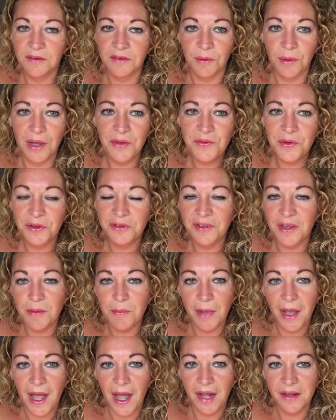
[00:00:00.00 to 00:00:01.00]
So I've got it in
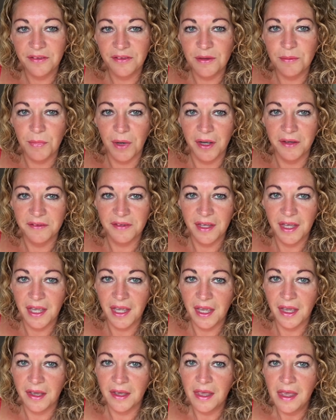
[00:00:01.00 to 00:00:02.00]
my atomizer
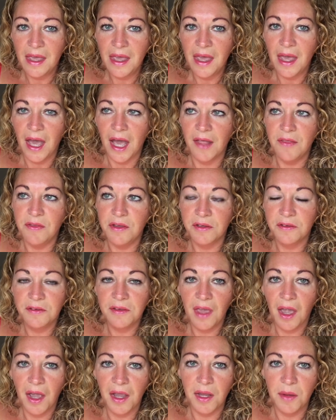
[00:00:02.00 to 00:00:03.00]
here, and this
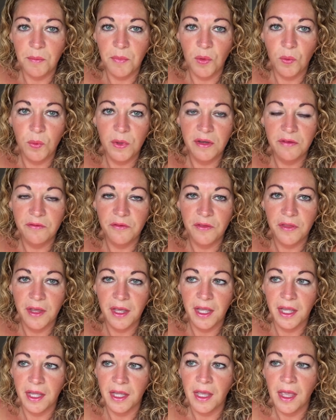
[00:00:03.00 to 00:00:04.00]
came with
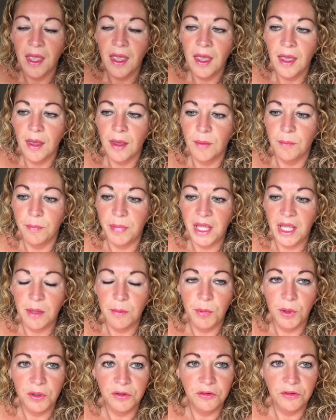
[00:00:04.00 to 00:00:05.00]
the
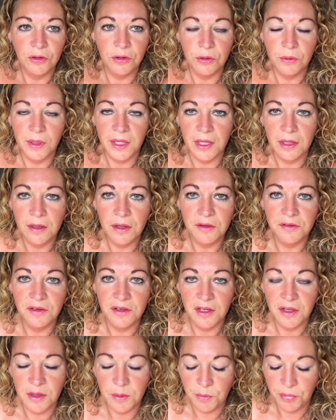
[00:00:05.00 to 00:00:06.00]
B bottle
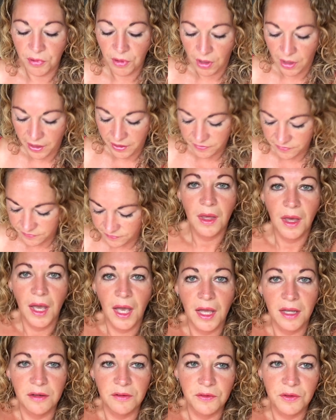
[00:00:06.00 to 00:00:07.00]
included in the price,
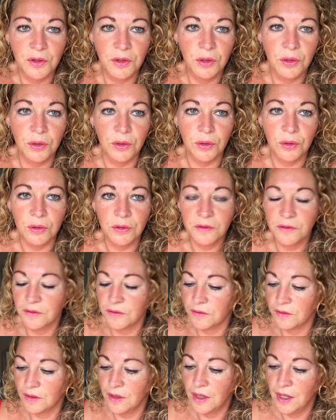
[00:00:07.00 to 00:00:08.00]
and of
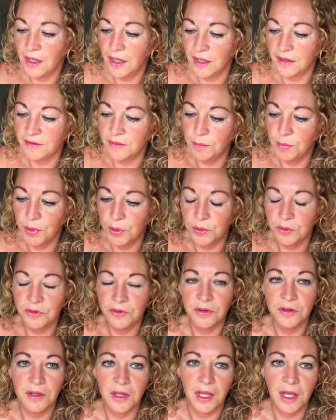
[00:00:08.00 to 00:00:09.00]
course it's
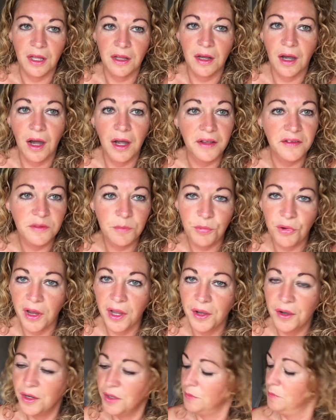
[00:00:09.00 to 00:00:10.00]
important that I
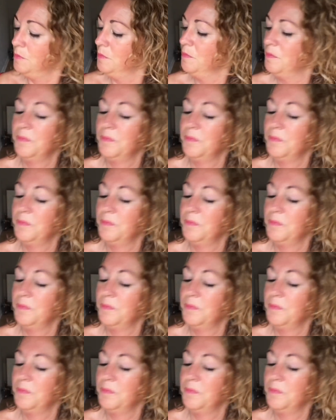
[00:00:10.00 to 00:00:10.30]
spray it on.